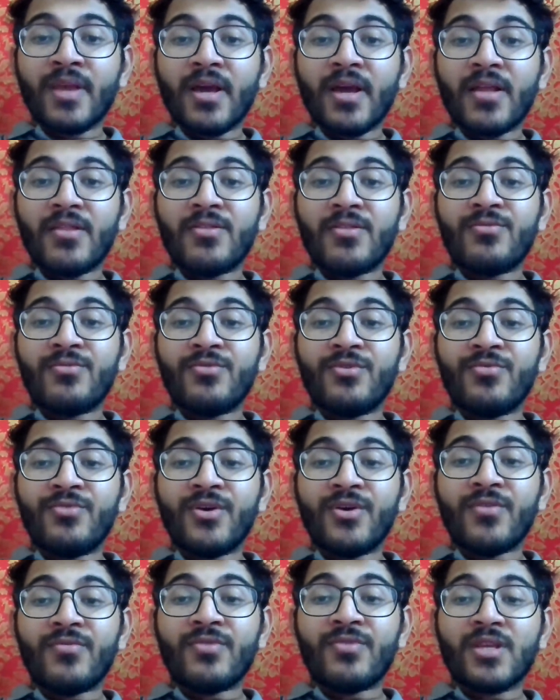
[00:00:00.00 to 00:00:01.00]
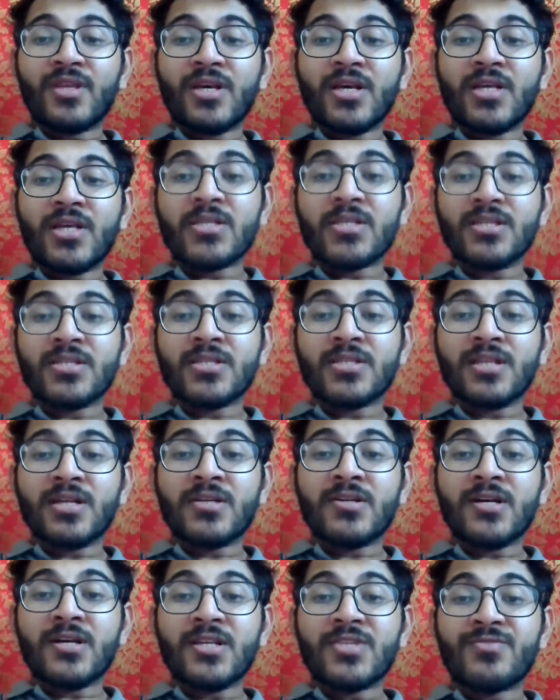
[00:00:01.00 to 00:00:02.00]
And the fifth is
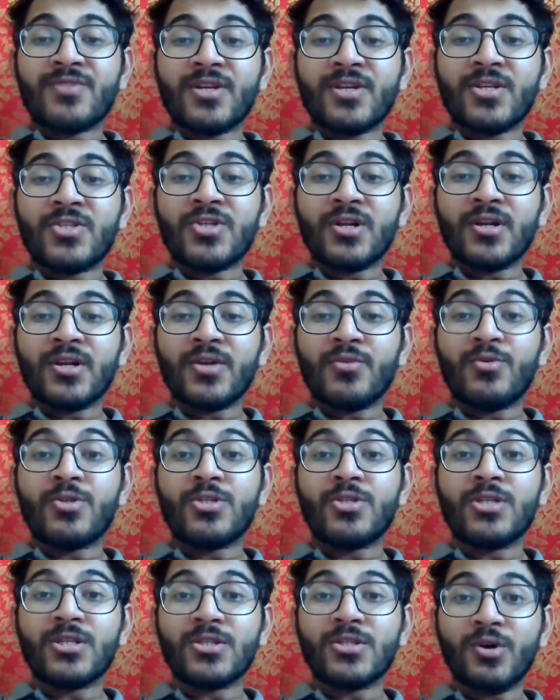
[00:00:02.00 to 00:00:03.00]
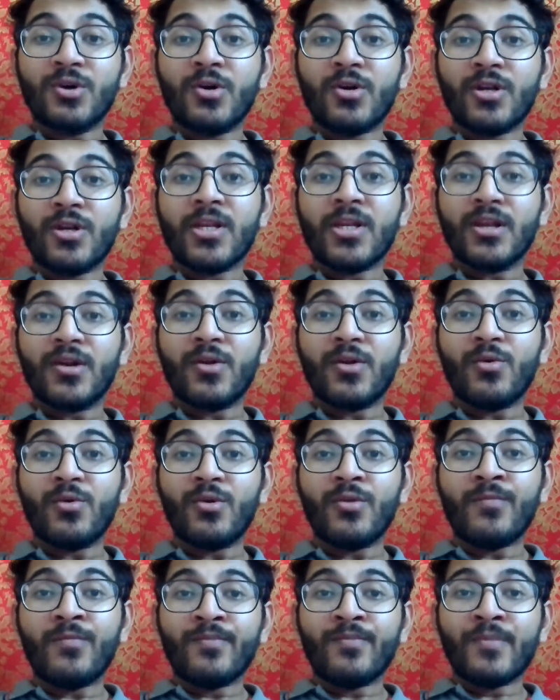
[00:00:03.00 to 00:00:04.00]
transferring children, which does not
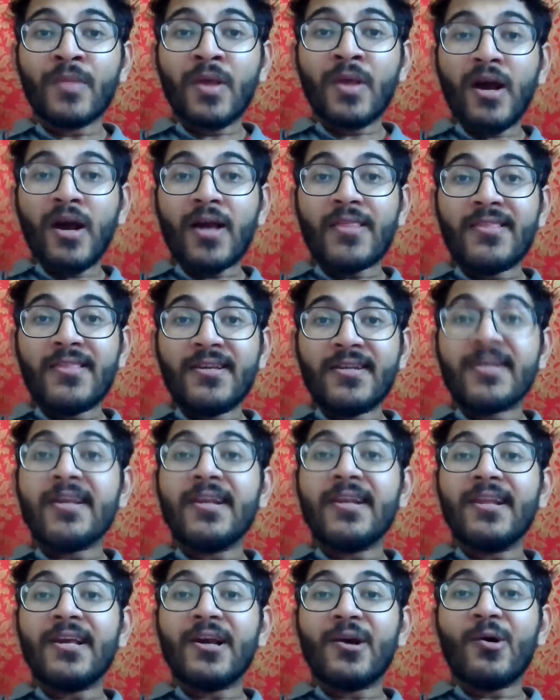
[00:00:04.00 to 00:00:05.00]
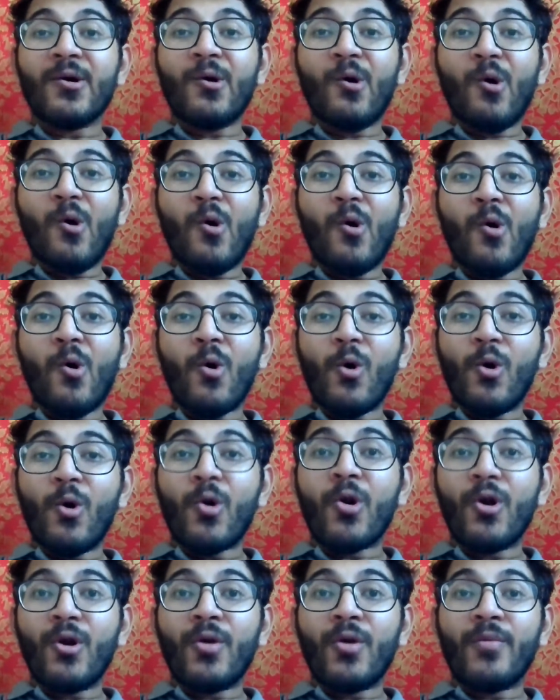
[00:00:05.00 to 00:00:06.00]
include either killing
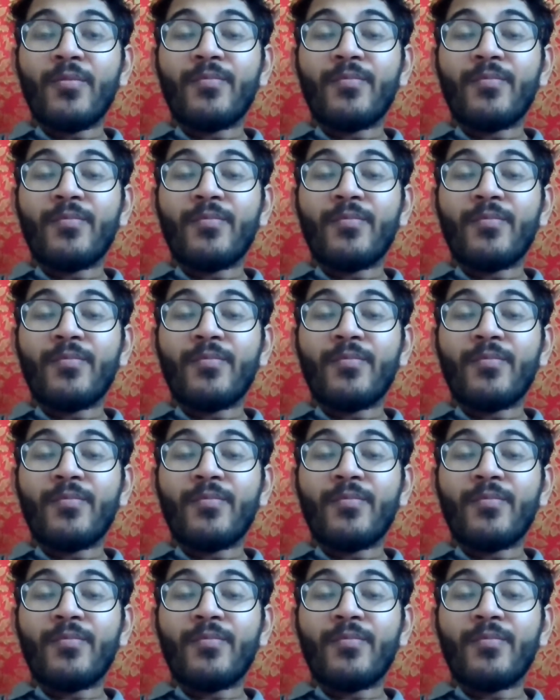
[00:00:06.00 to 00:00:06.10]
or